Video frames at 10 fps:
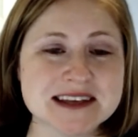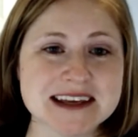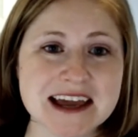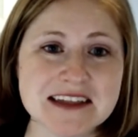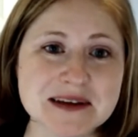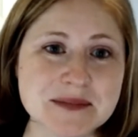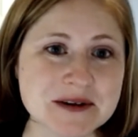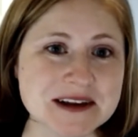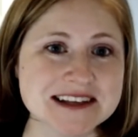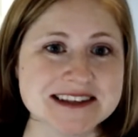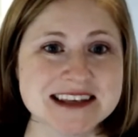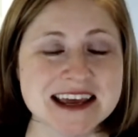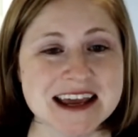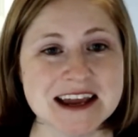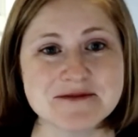and Catholic priests
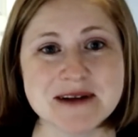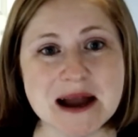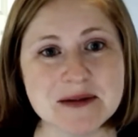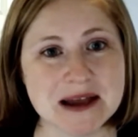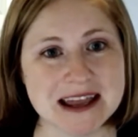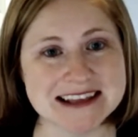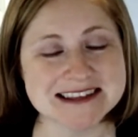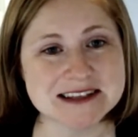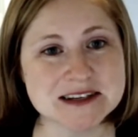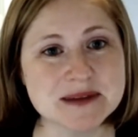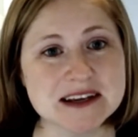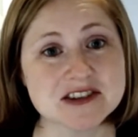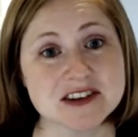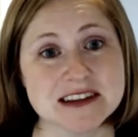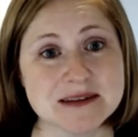and rabbis to make
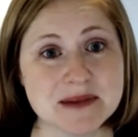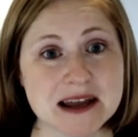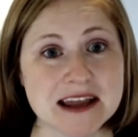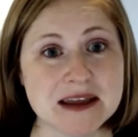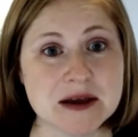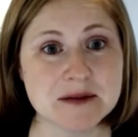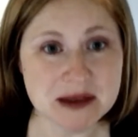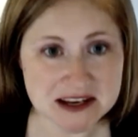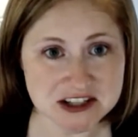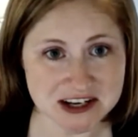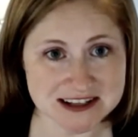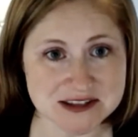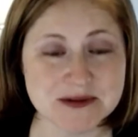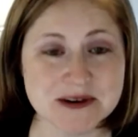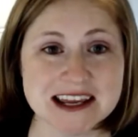sure that my
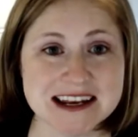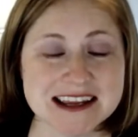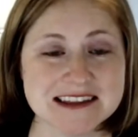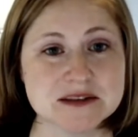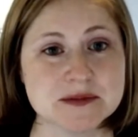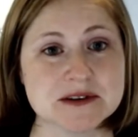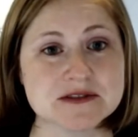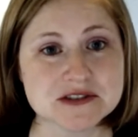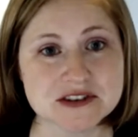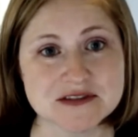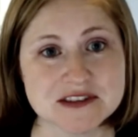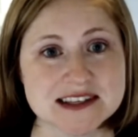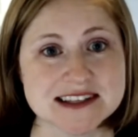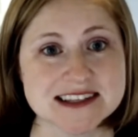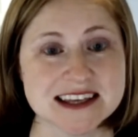patients were getting the spiritual
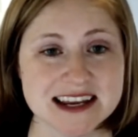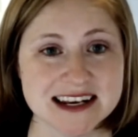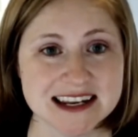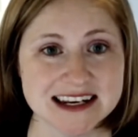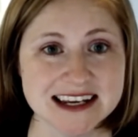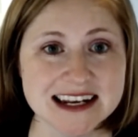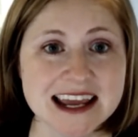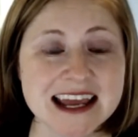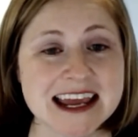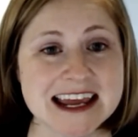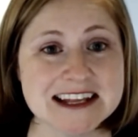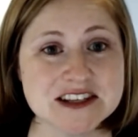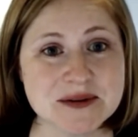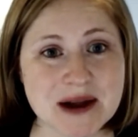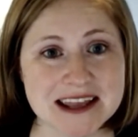services that they needed. And
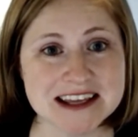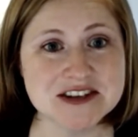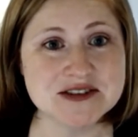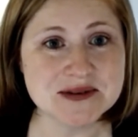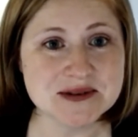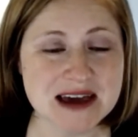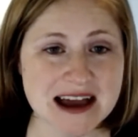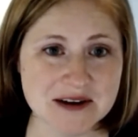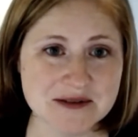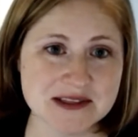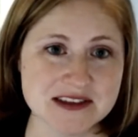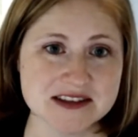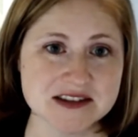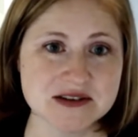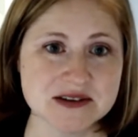so I can do that with
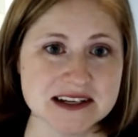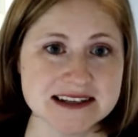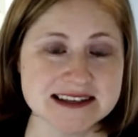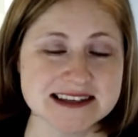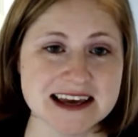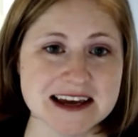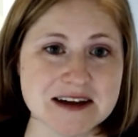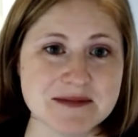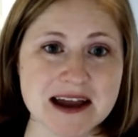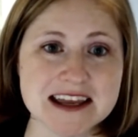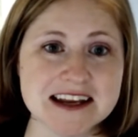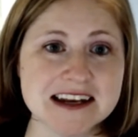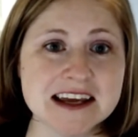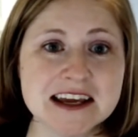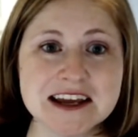these students. I
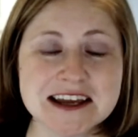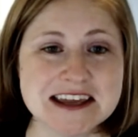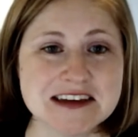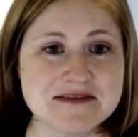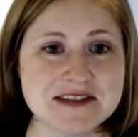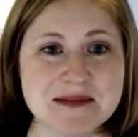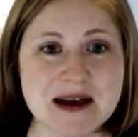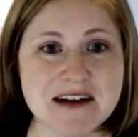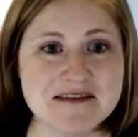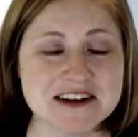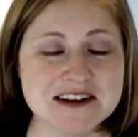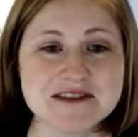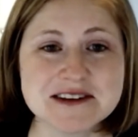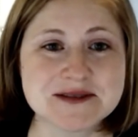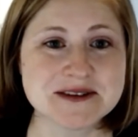can give them every
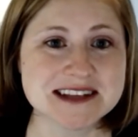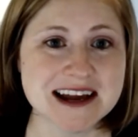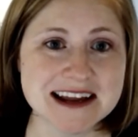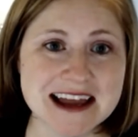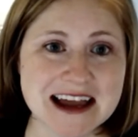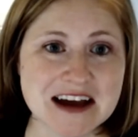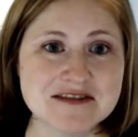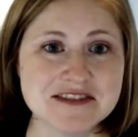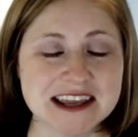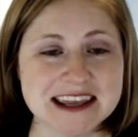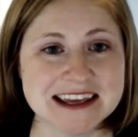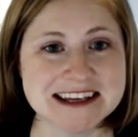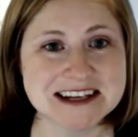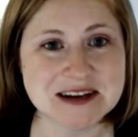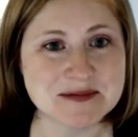resource I have,
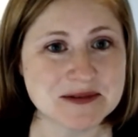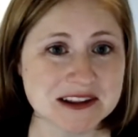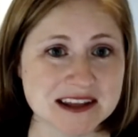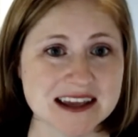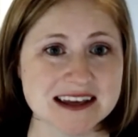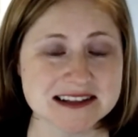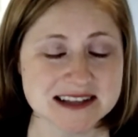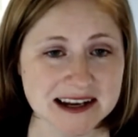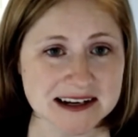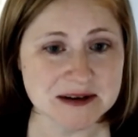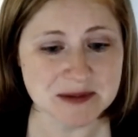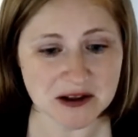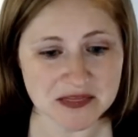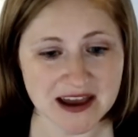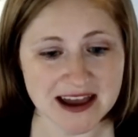and I'm really excited
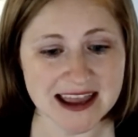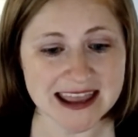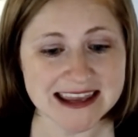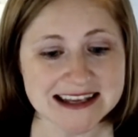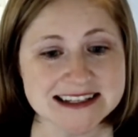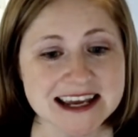about that. And